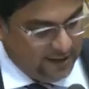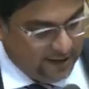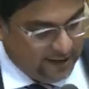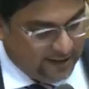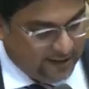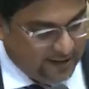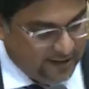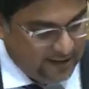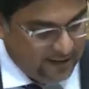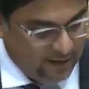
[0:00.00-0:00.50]

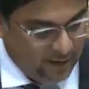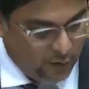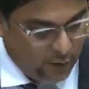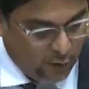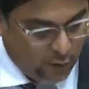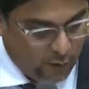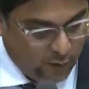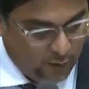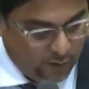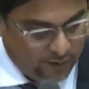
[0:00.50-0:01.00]

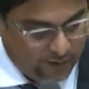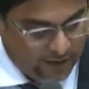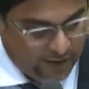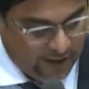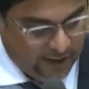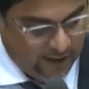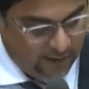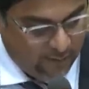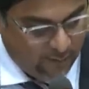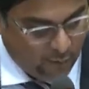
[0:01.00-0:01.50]

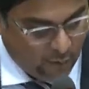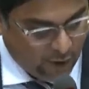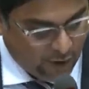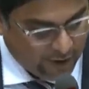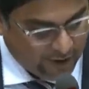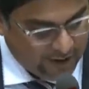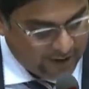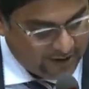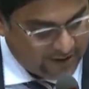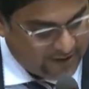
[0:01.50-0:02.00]
The
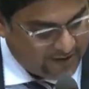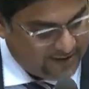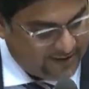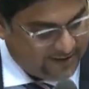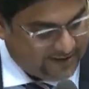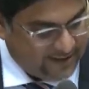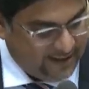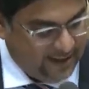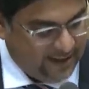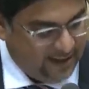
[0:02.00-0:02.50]
mortgage
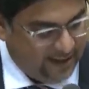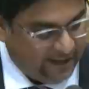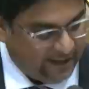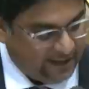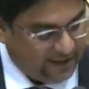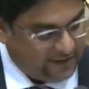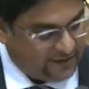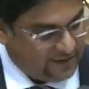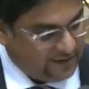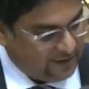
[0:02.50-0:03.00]

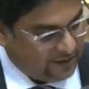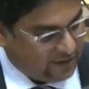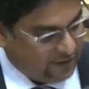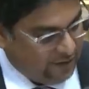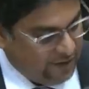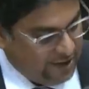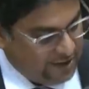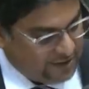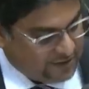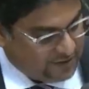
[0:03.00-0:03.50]
ceiling is
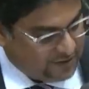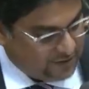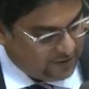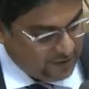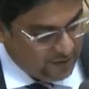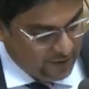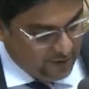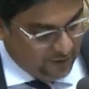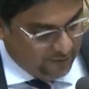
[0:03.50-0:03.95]
increased